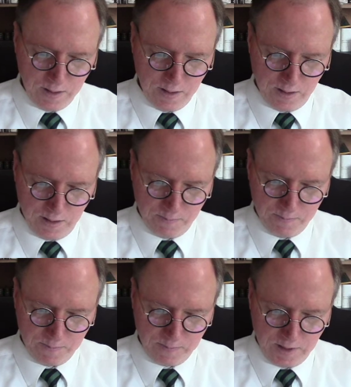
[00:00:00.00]
Um,
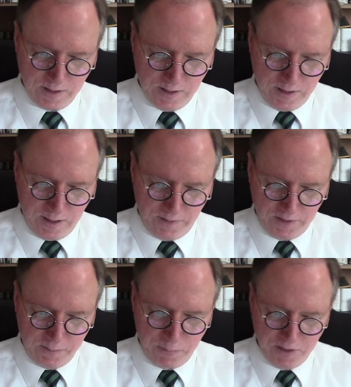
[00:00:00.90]
I've
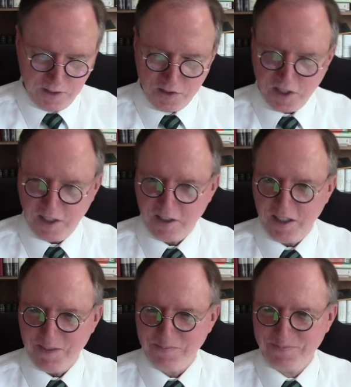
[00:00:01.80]
not been to China
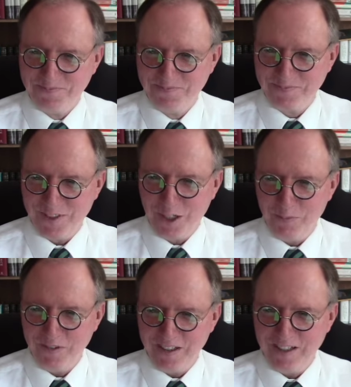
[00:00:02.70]
yet.
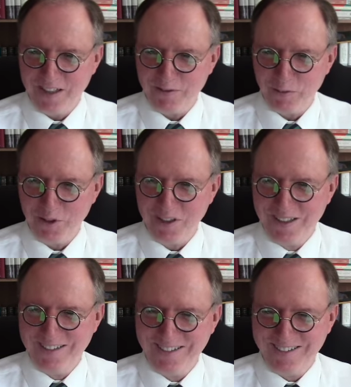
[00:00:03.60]
Hopefully I never will
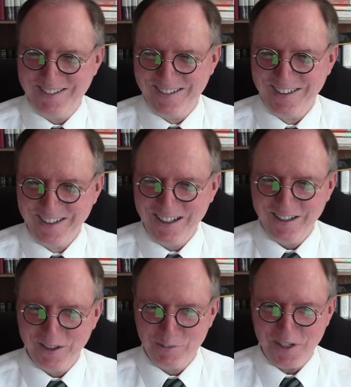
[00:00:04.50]

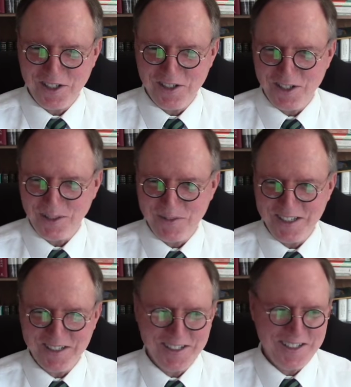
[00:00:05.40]
under the present
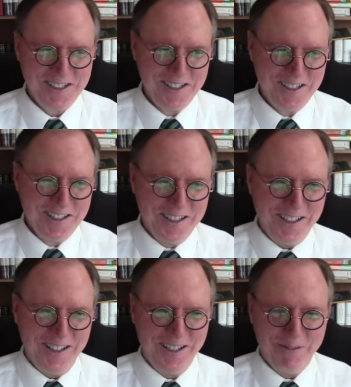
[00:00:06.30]
circumstances.
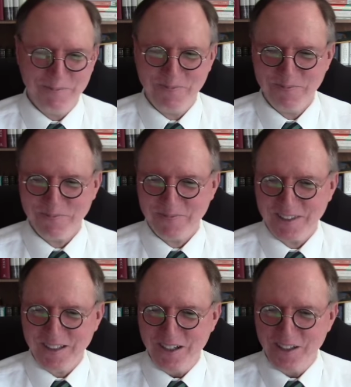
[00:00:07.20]
Um,
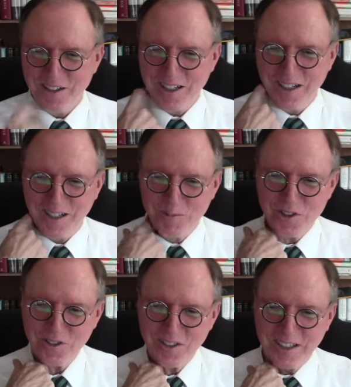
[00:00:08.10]
although I, I'm
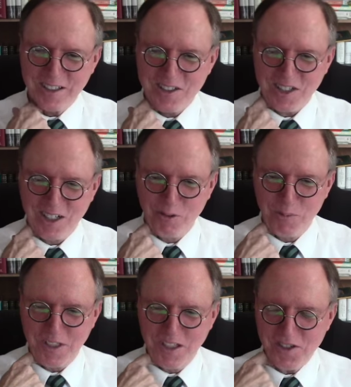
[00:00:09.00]
sure that China would
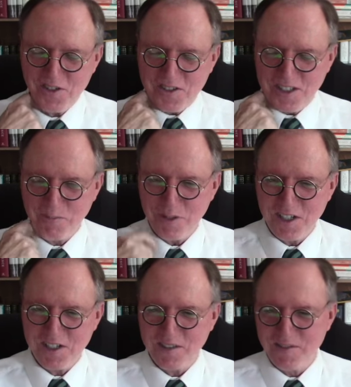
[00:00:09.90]
be an interesting
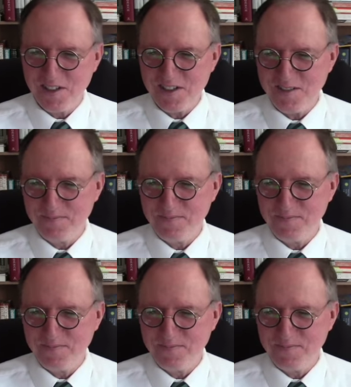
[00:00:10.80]
place to visit.